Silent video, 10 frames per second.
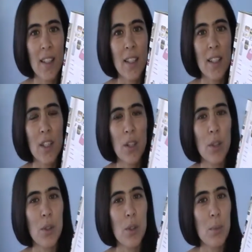
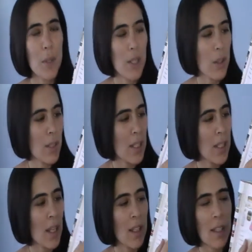So you put those,
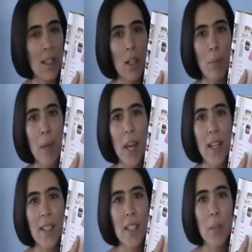these are
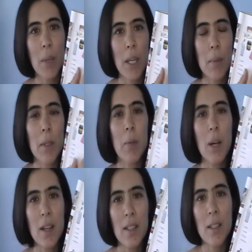pants, the baby
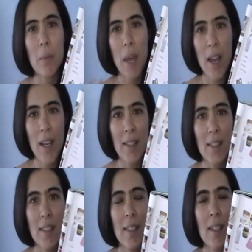wears the
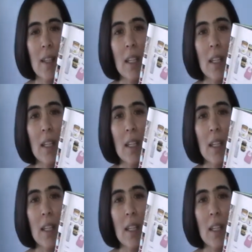pants,